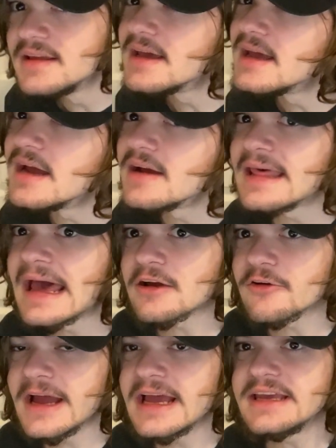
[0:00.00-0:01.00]
You hear that,
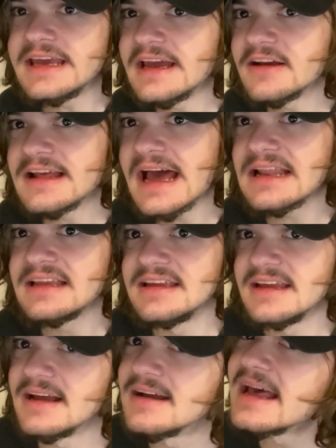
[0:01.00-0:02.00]
Craig? You hear that?
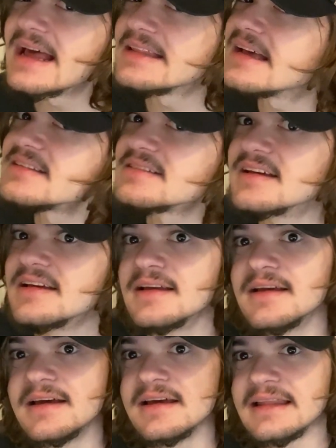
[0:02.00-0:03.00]
You hear that?
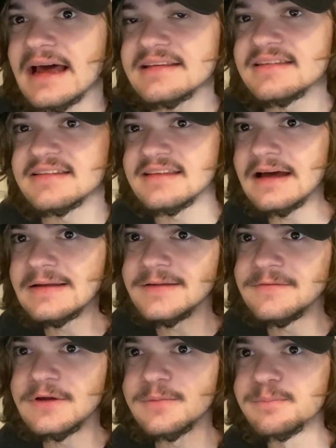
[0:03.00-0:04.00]
That's the sound
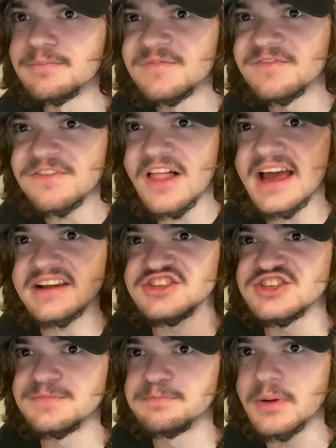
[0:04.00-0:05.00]
of your
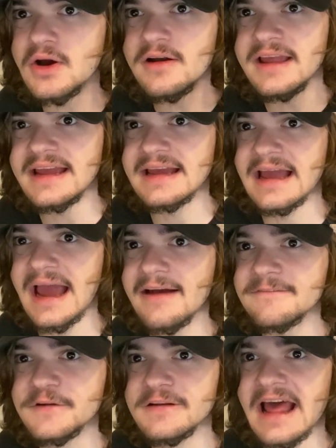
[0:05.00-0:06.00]
flesh burning
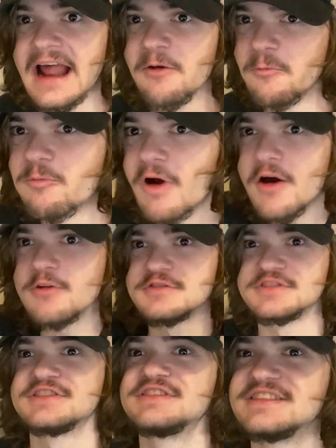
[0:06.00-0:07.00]
after that
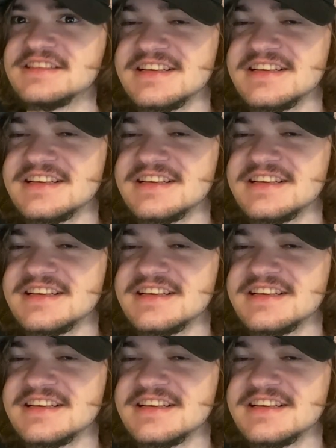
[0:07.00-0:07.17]
roast.